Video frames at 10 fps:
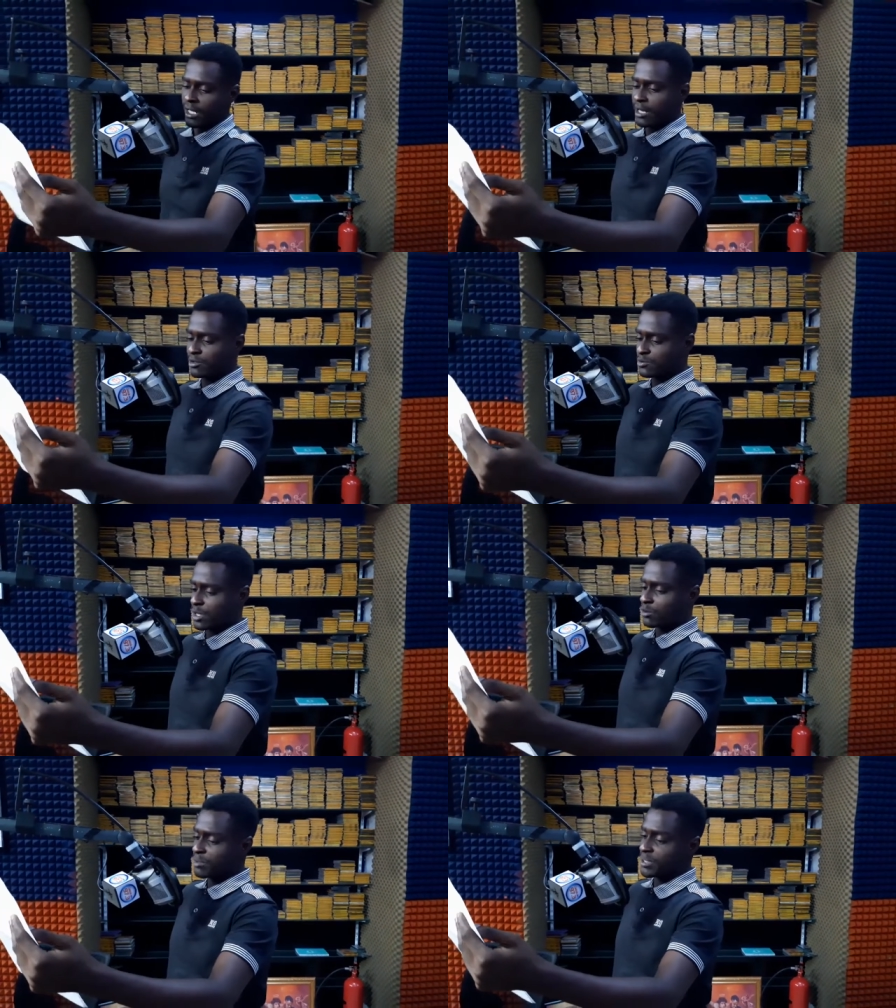
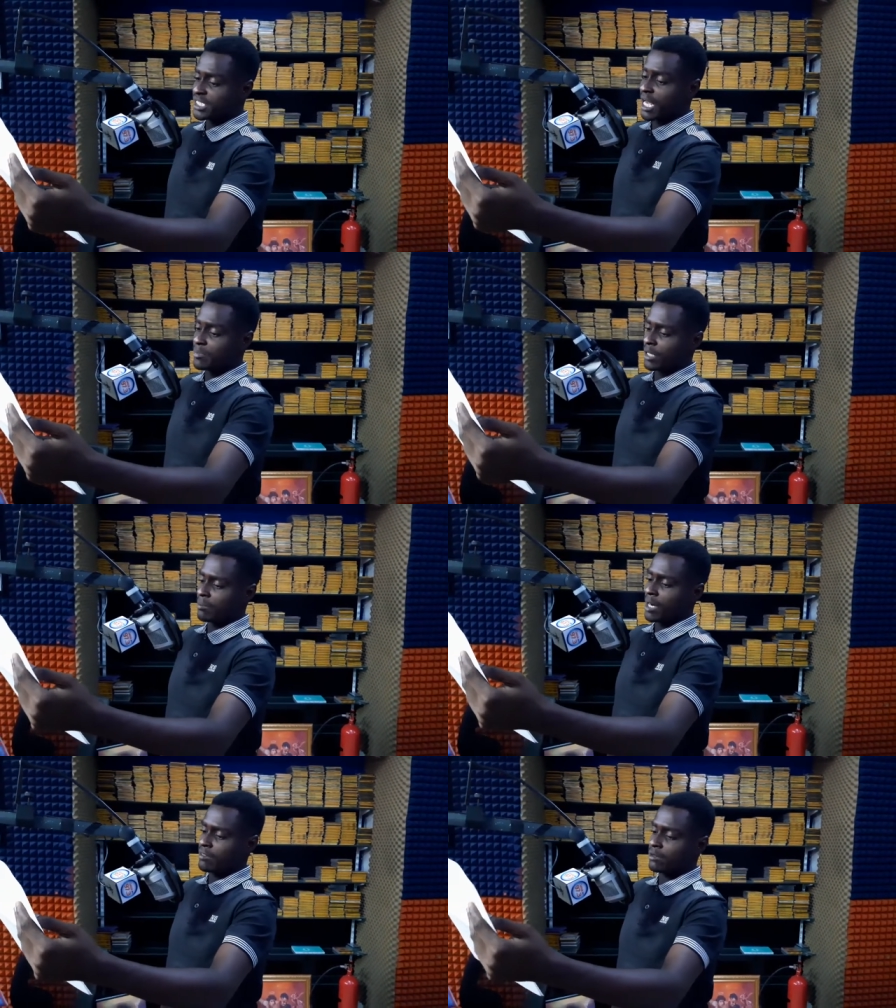Elsewhere, Olympic champion and
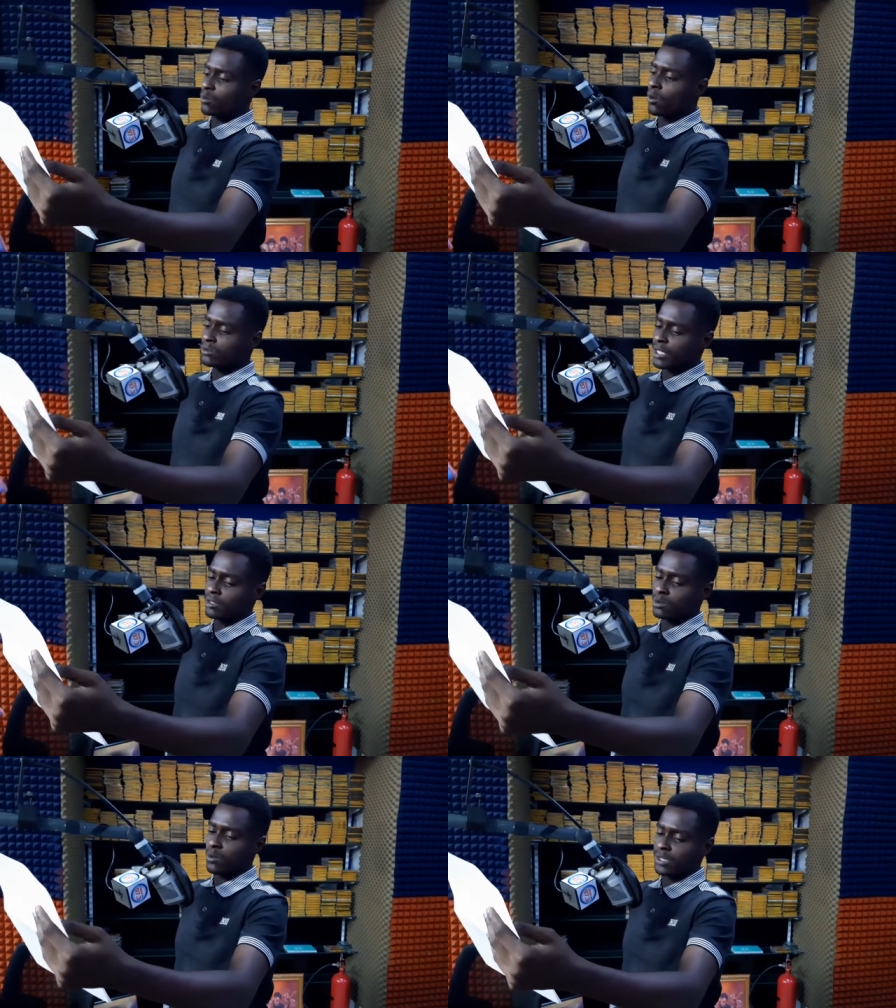marathon world
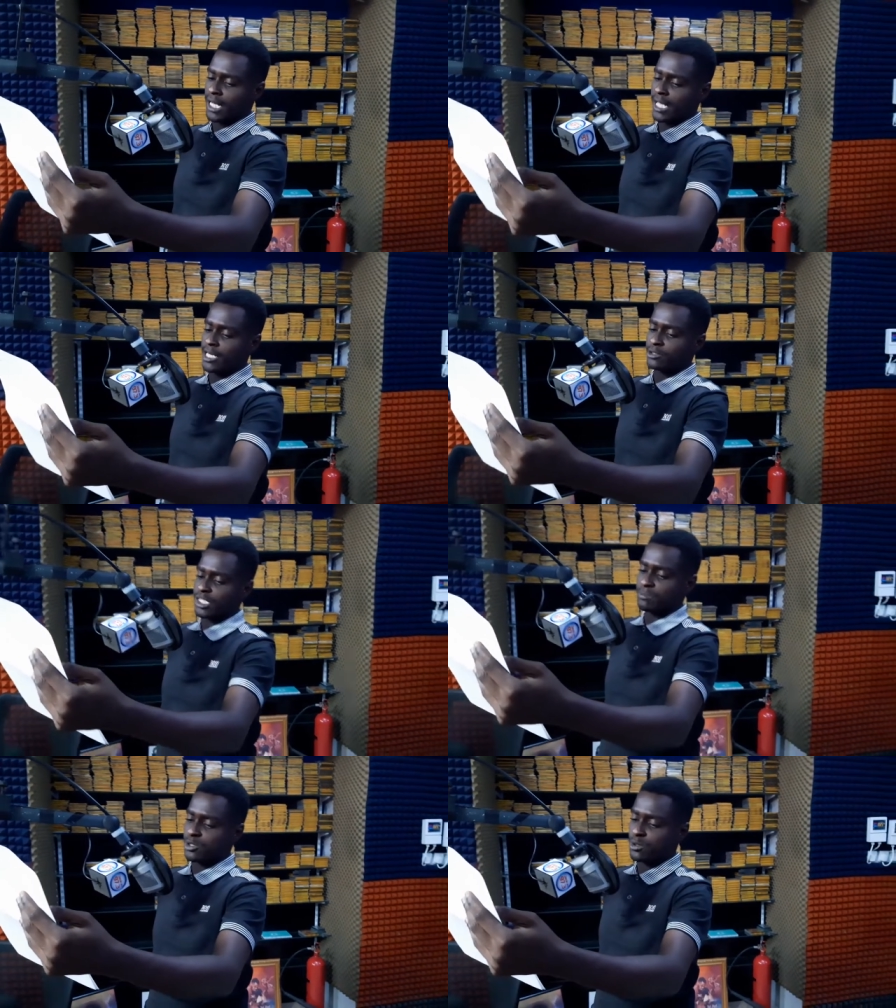record holder Eliud
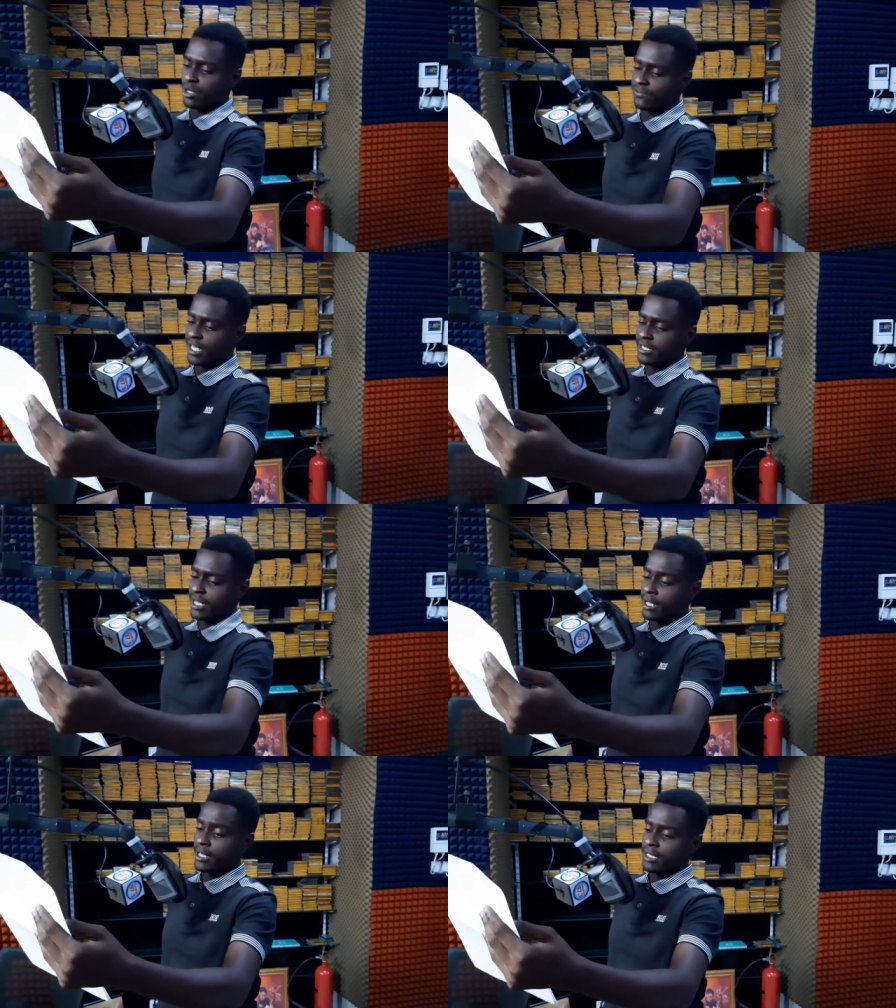Kipchoge of
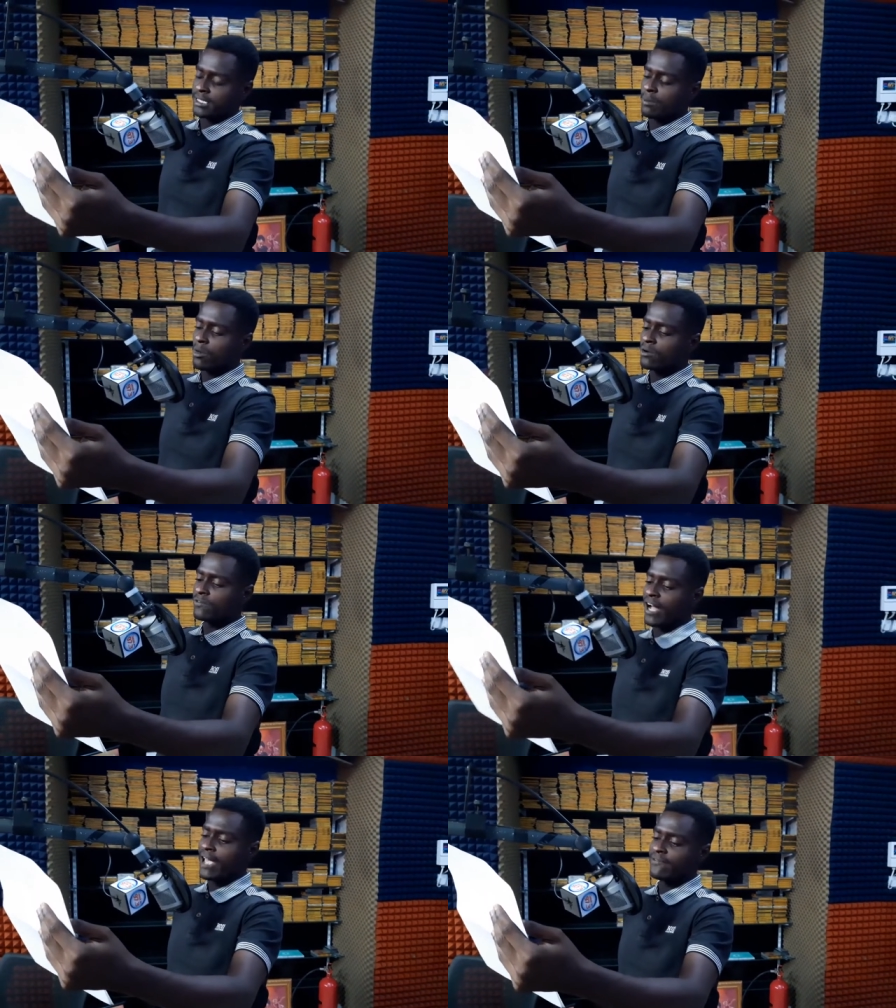Kenya is among
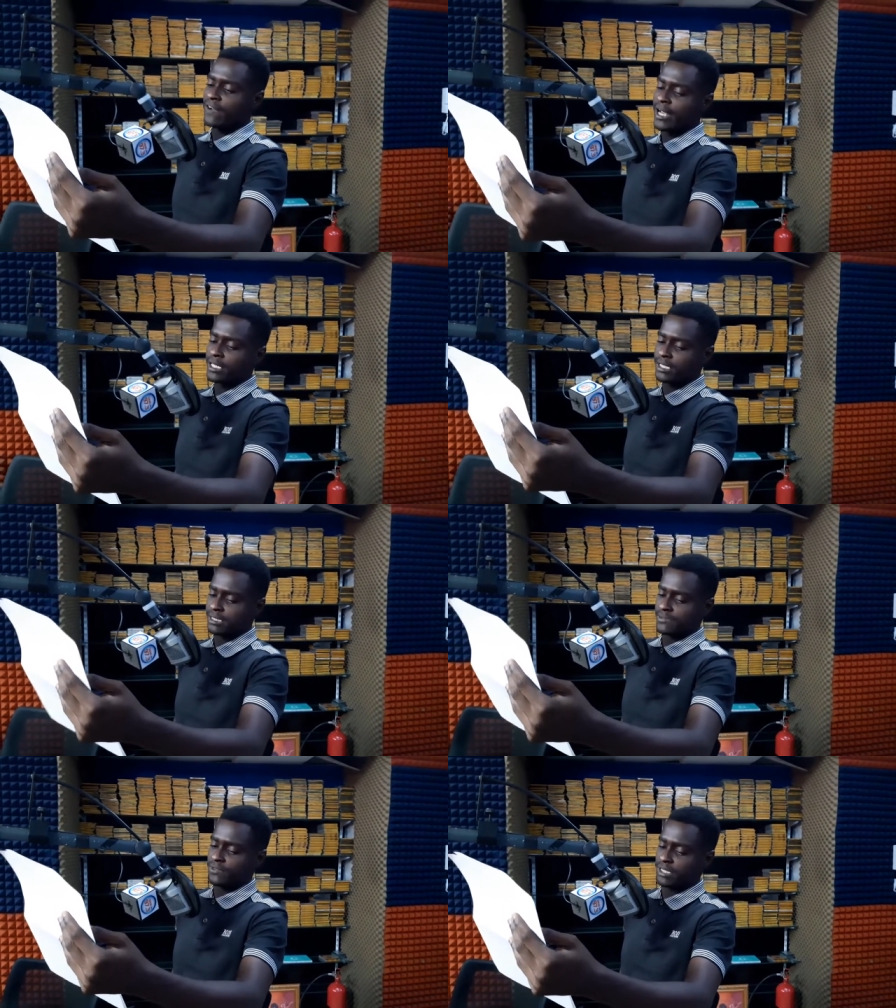5
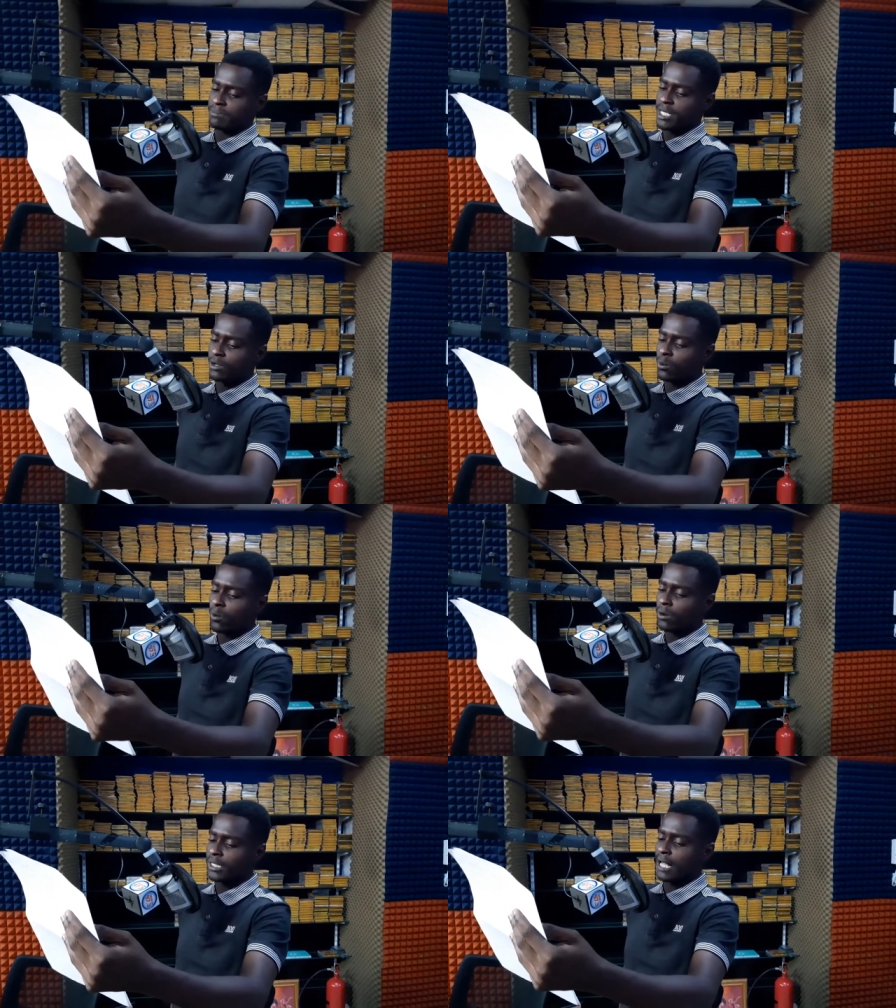finalists for the Male
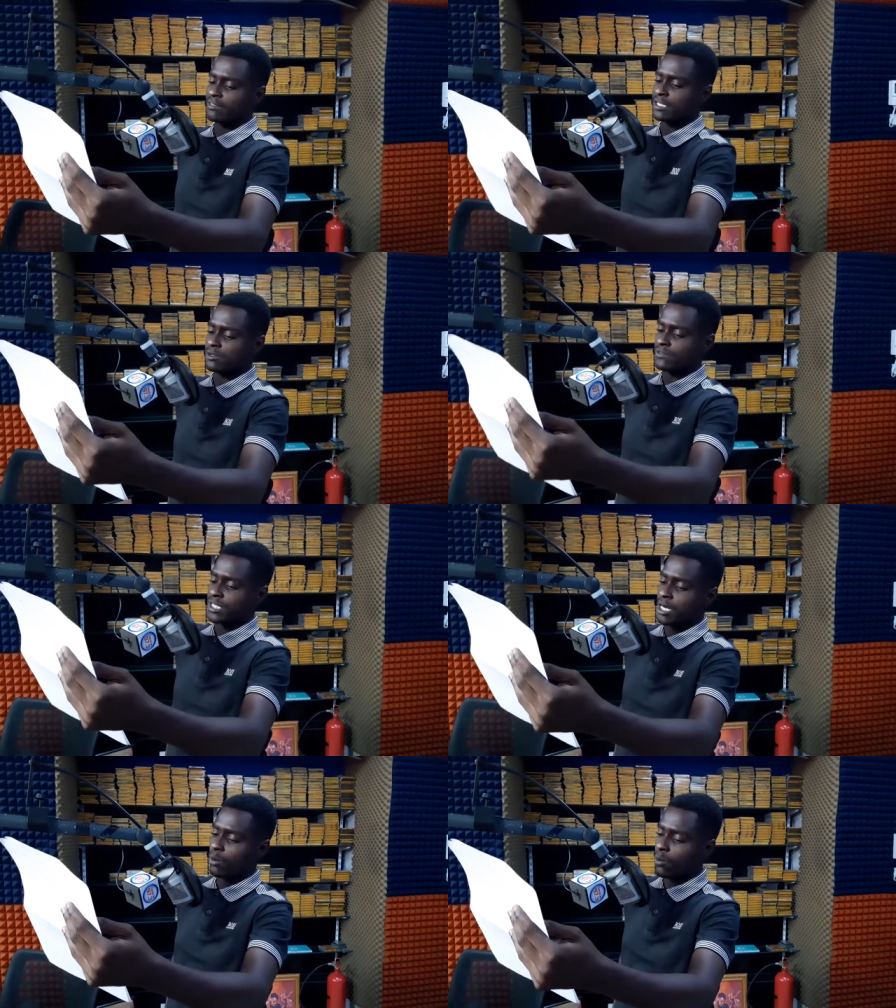World Athlete of the
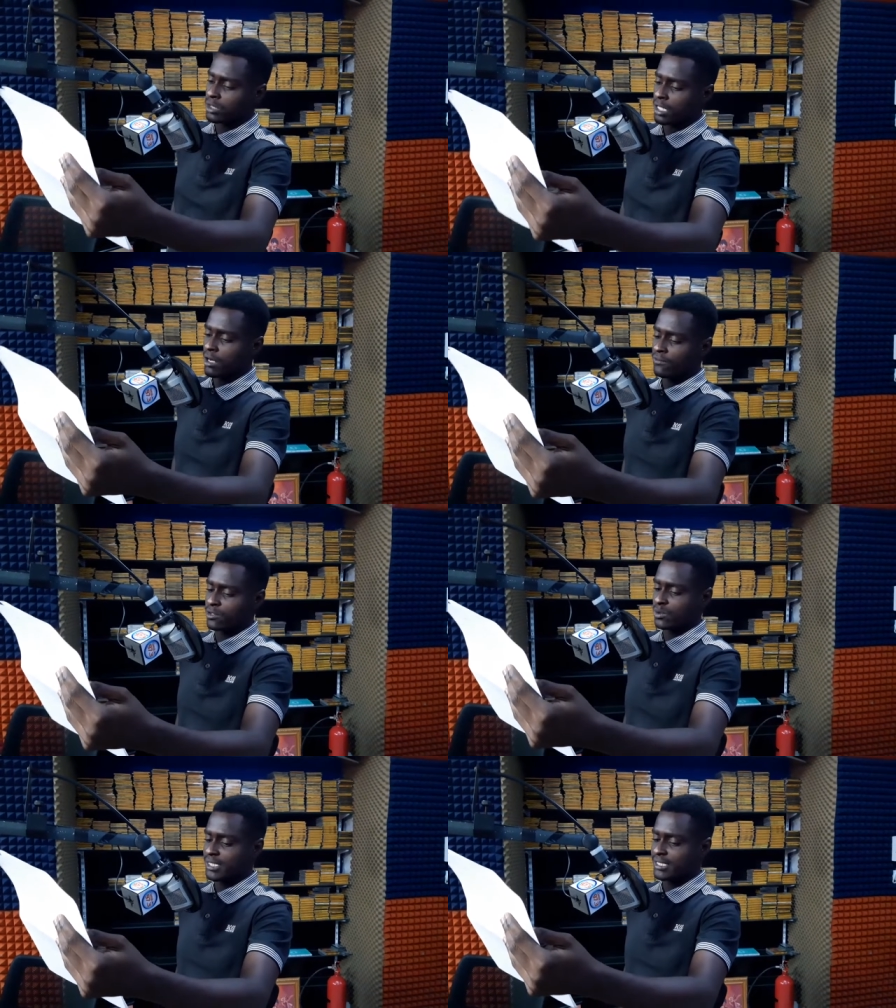Year award for
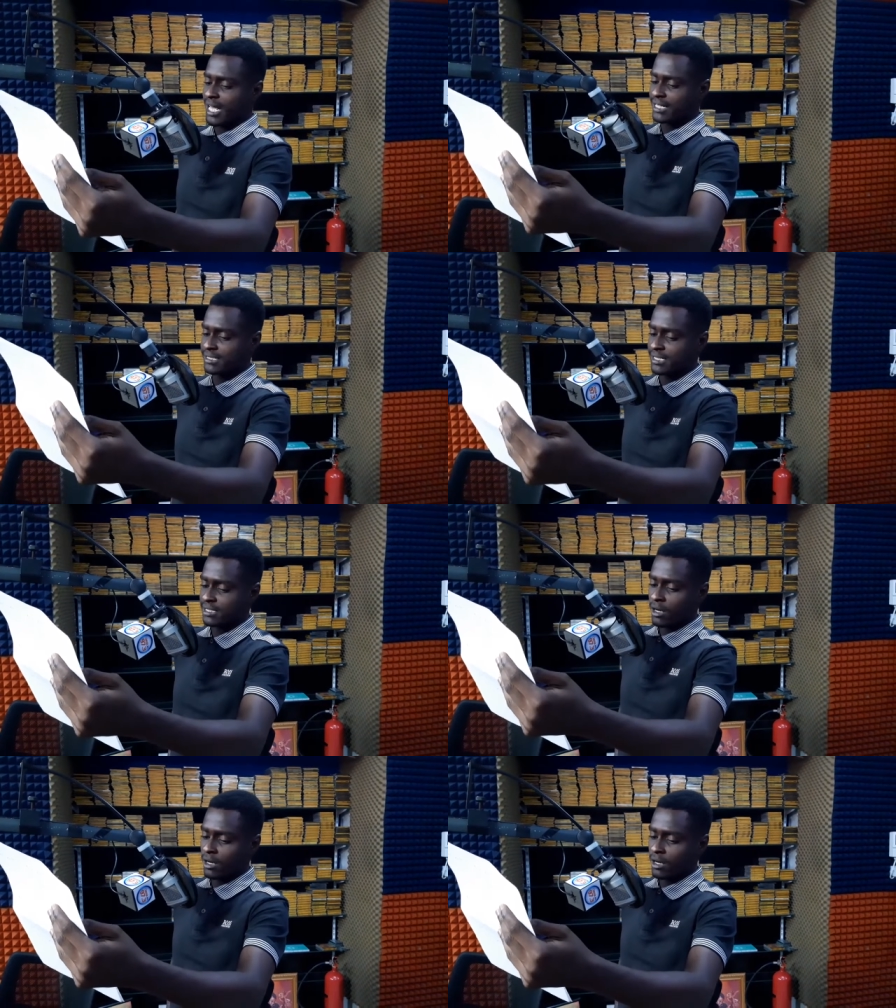2019.